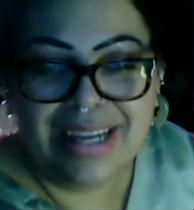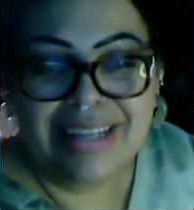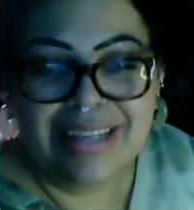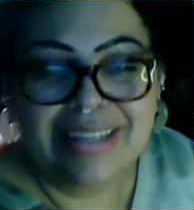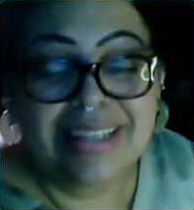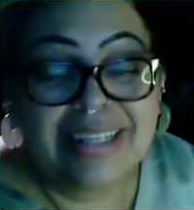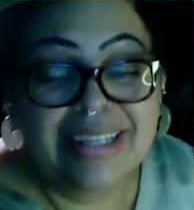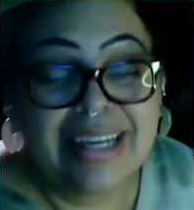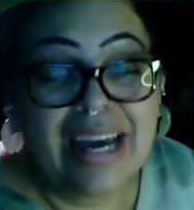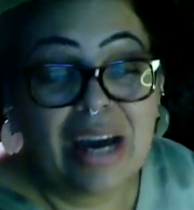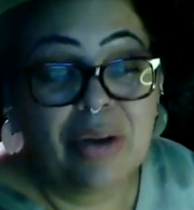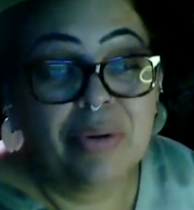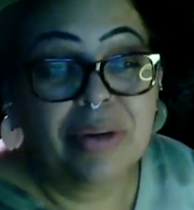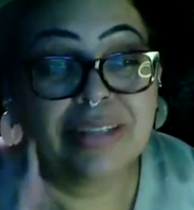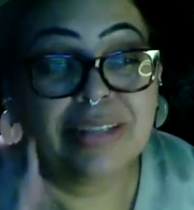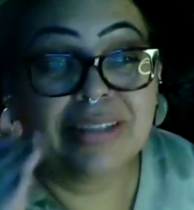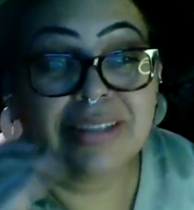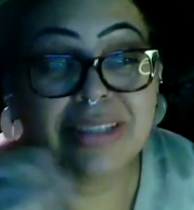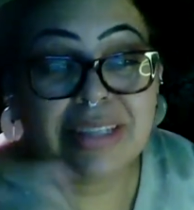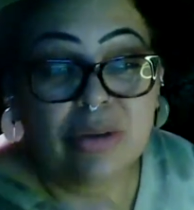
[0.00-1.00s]
See how
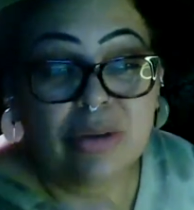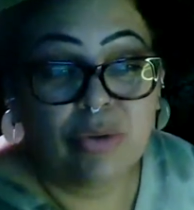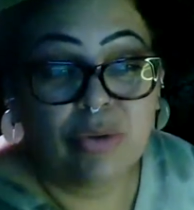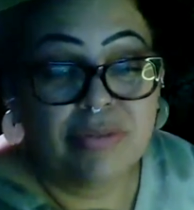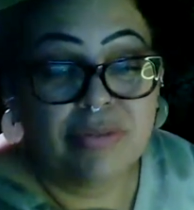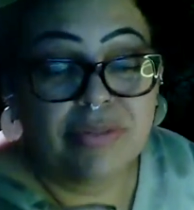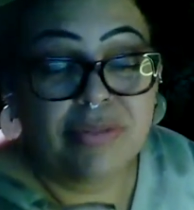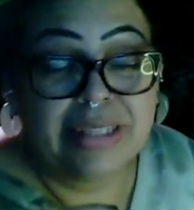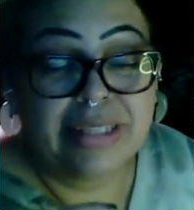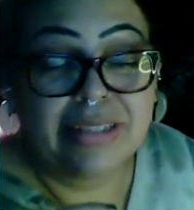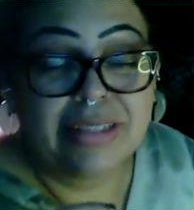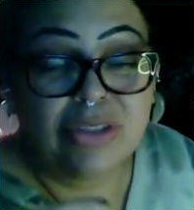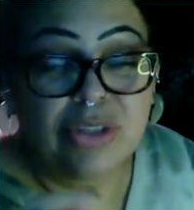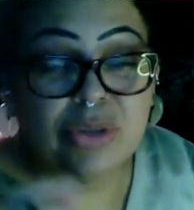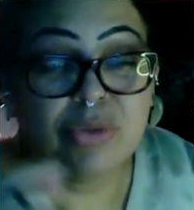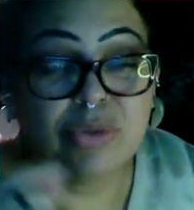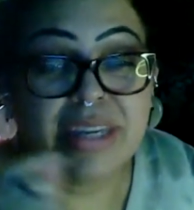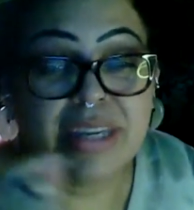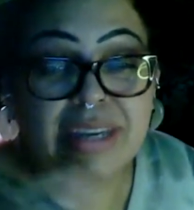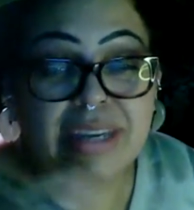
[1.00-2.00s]
it's the equivalent
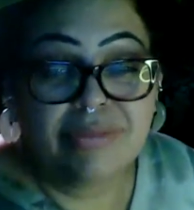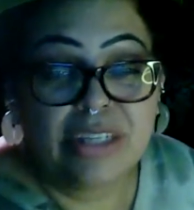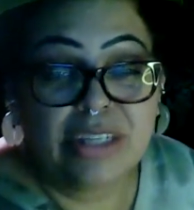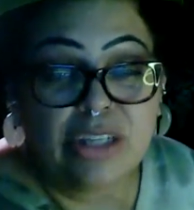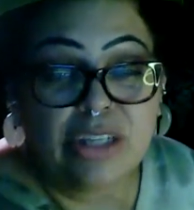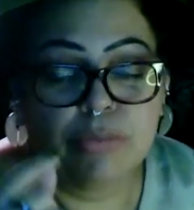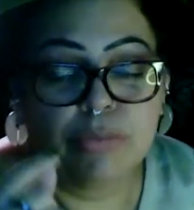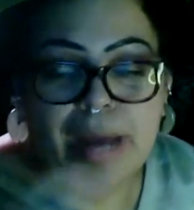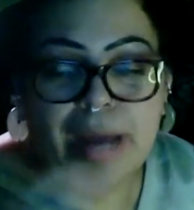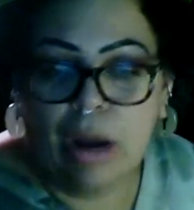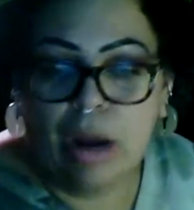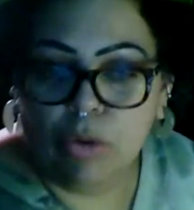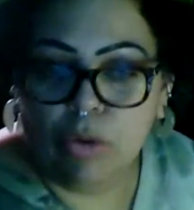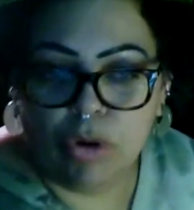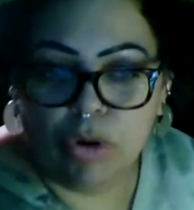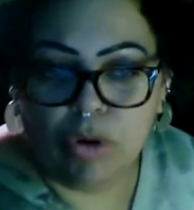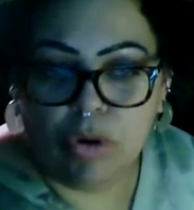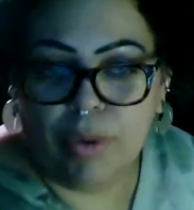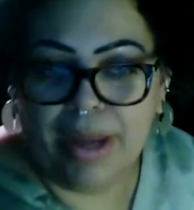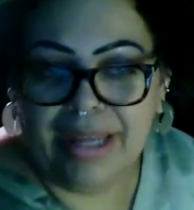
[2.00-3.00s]
to giving your
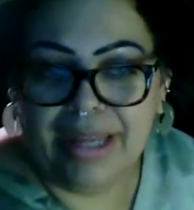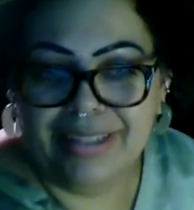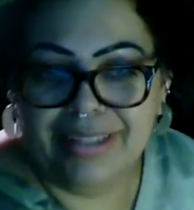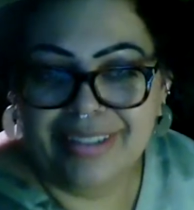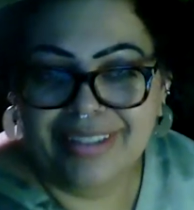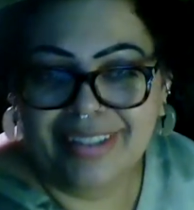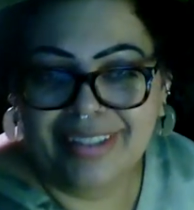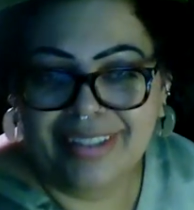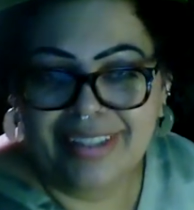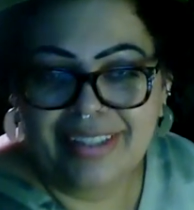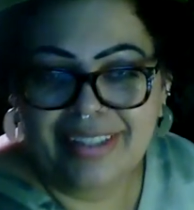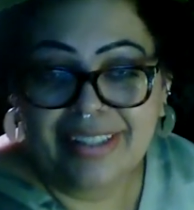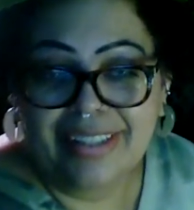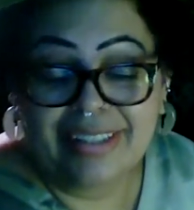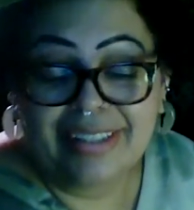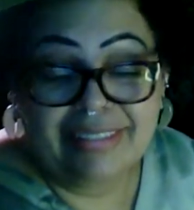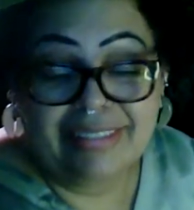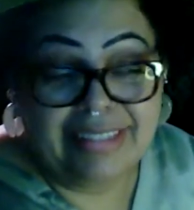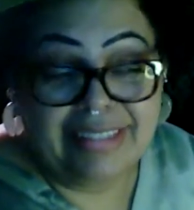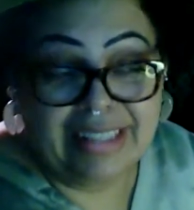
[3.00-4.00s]
power away?
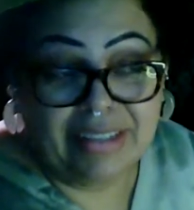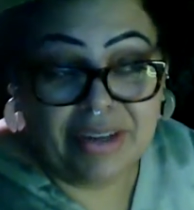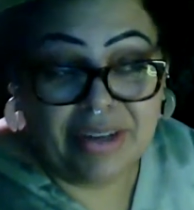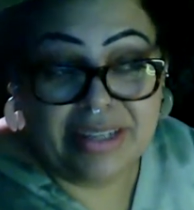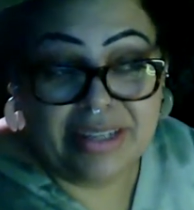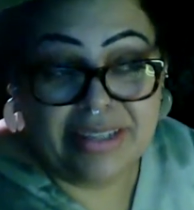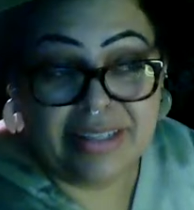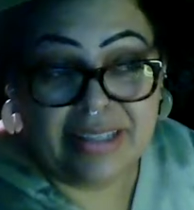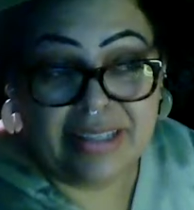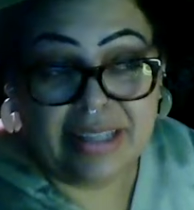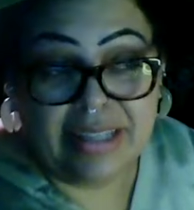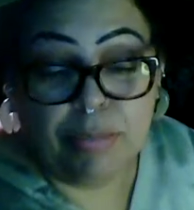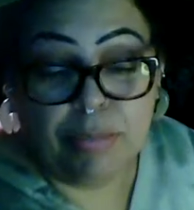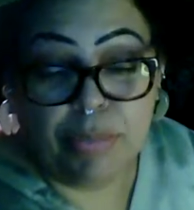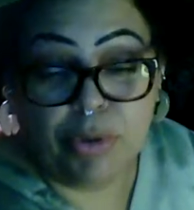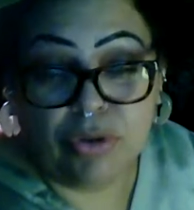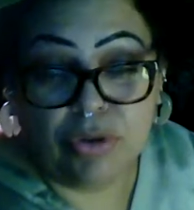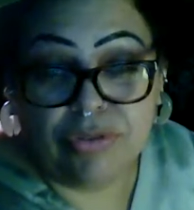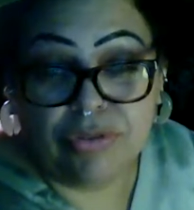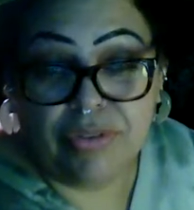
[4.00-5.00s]
Dare I say that
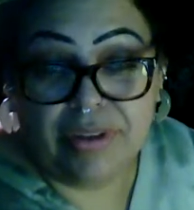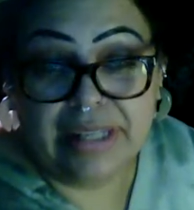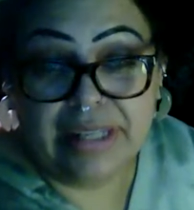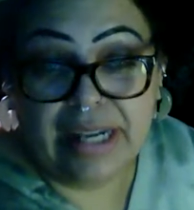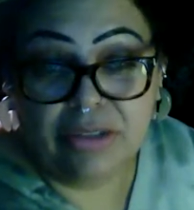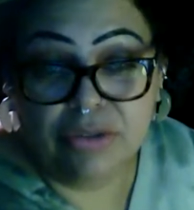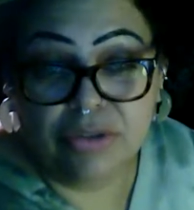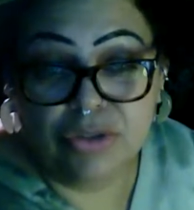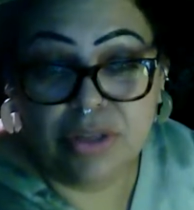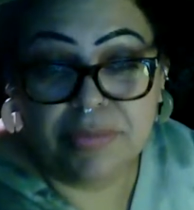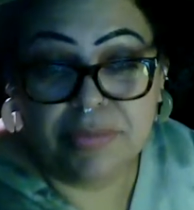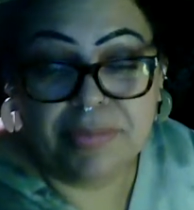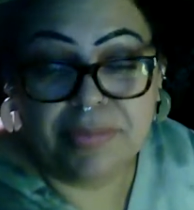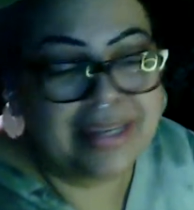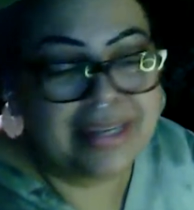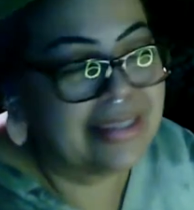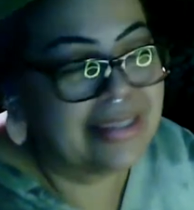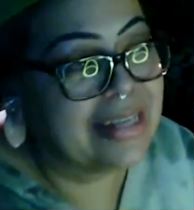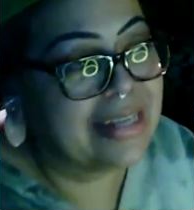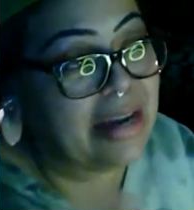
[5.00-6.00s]
birthright energy?
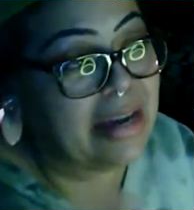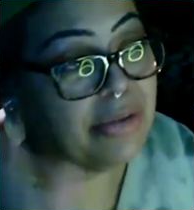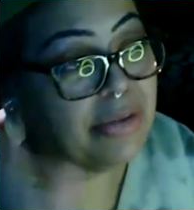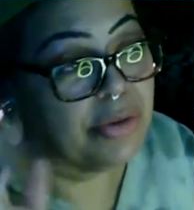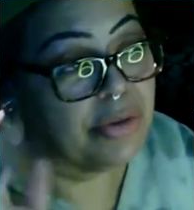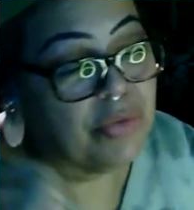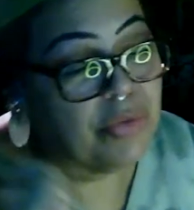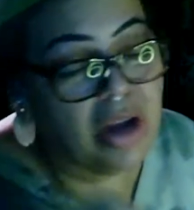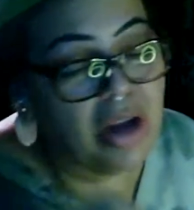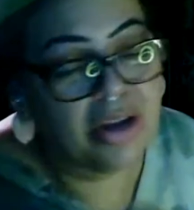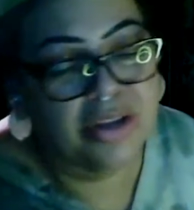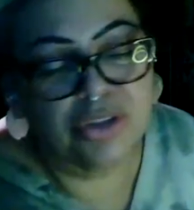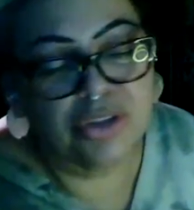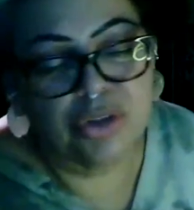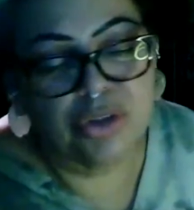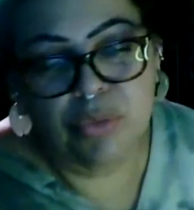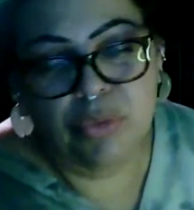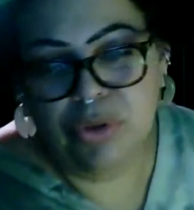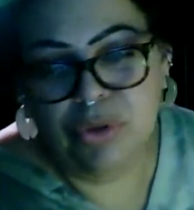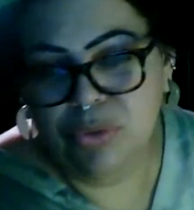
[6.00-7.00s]
Because now they're rocking
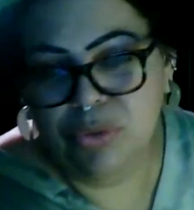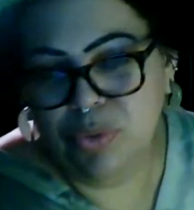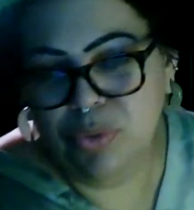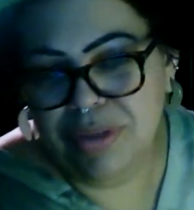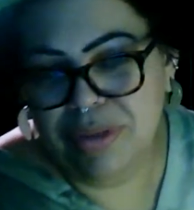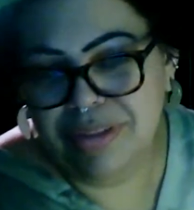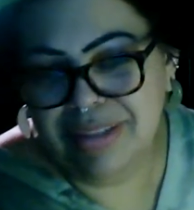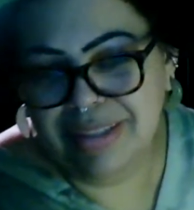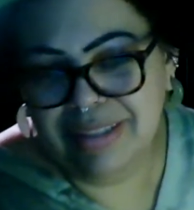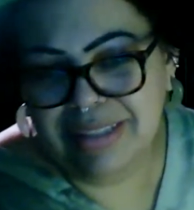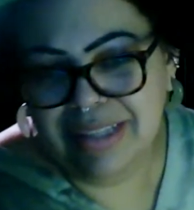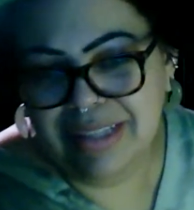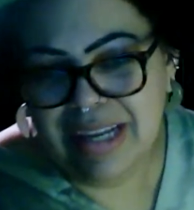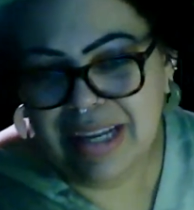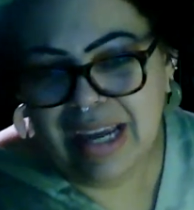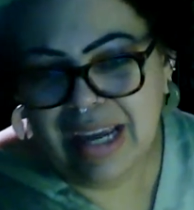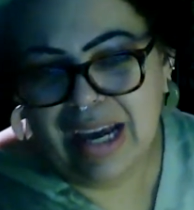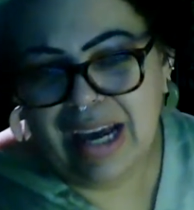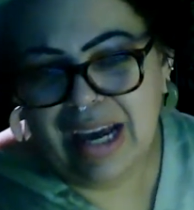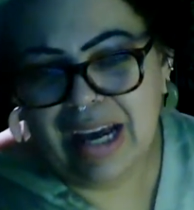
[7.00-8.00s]
your world with it.
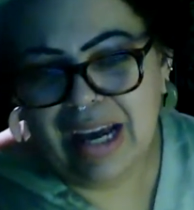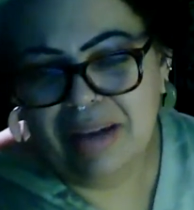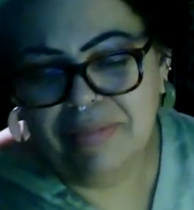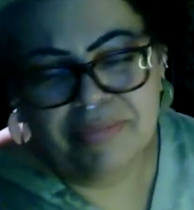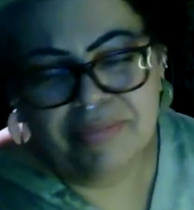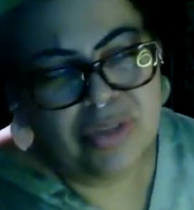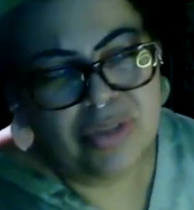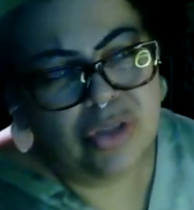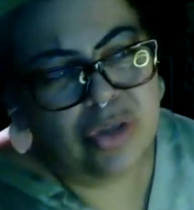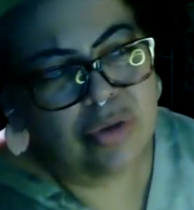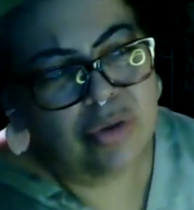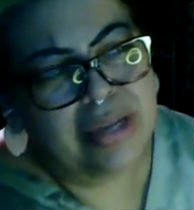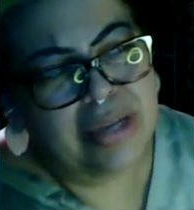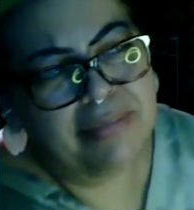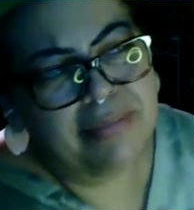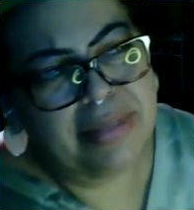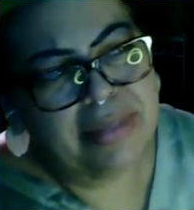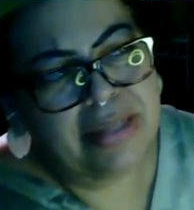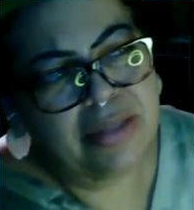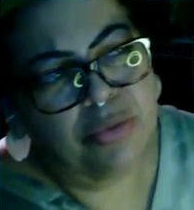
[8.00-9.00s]
So
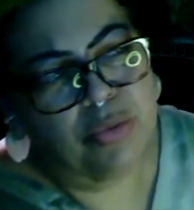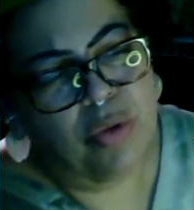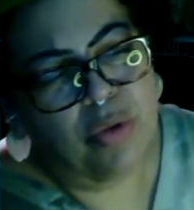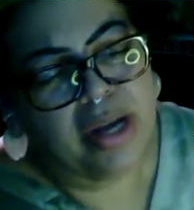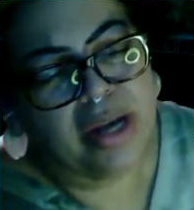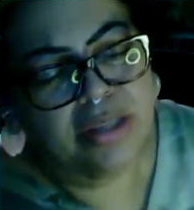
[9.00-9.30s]
that means what?